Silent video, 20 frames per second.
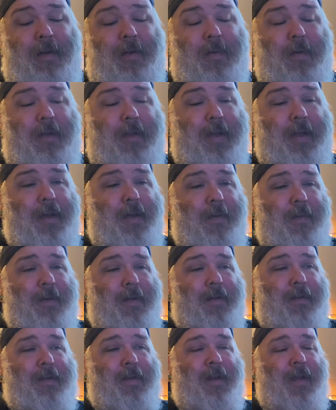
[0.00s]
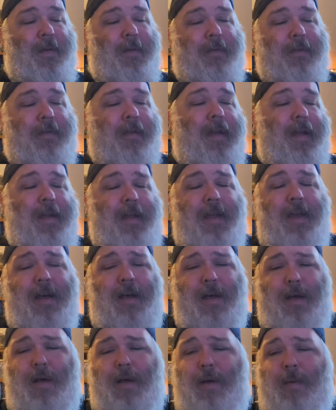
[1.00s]
really good ones, and he was like,
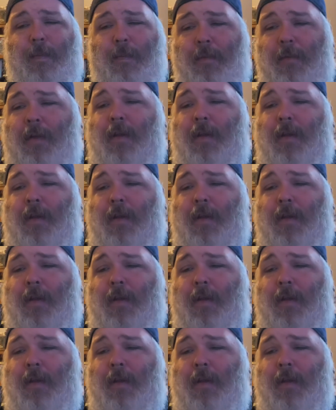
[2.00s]
yeah,